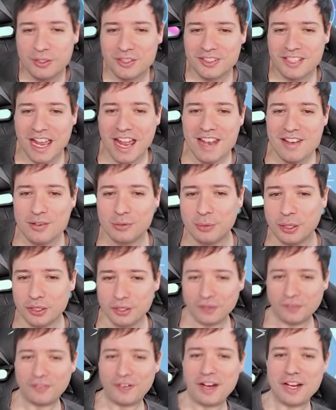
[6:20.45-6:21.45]
stand or where
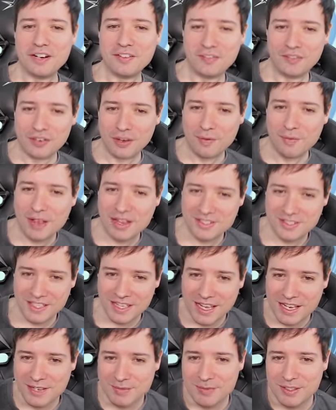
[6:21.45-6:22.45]
you fire from as
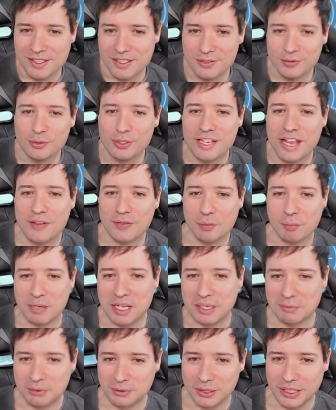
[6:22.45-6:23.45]
an enemy, you would never
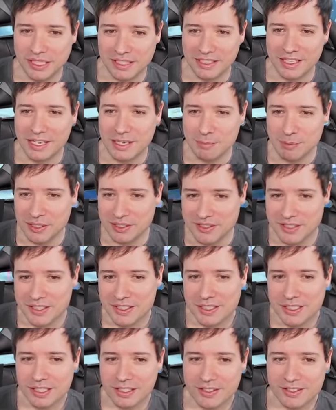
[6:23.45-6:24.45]
be able to hit the enemies
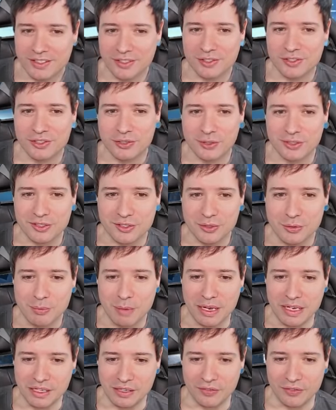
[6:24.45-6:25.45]
because there's just too
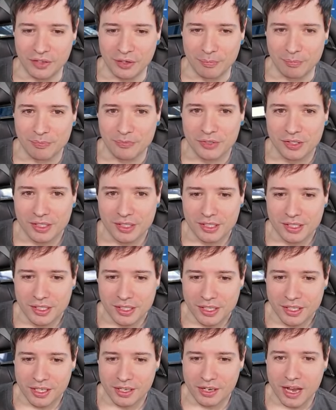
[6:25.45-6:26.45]
many of them.
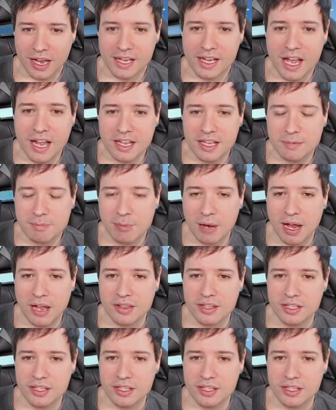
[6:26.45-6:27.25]
Here I got hit by